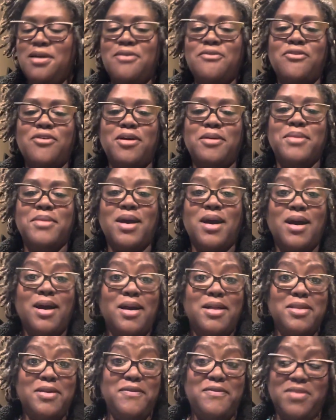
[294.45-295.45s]
from
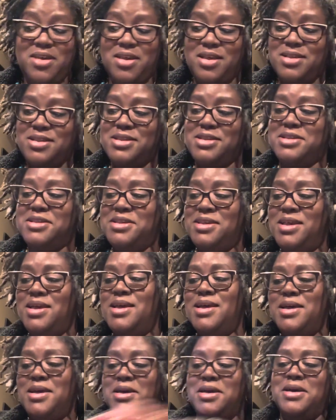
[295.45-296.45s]
all of
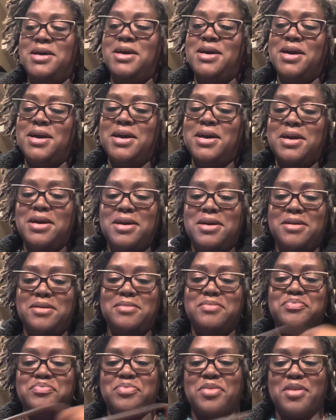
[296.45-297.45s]
us.
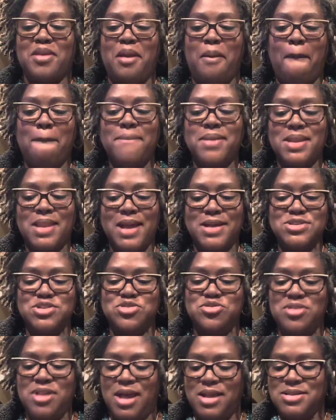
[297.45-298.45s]
But I do
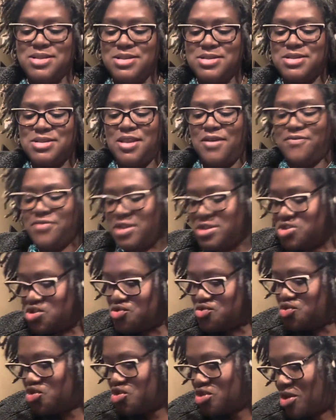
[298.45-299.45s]
like the stuff that
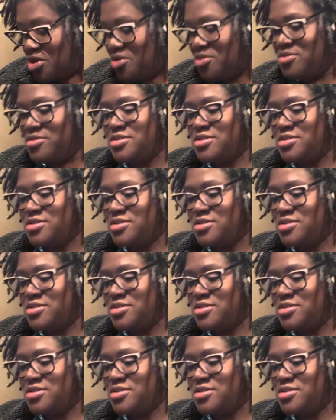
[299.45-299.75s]
you show.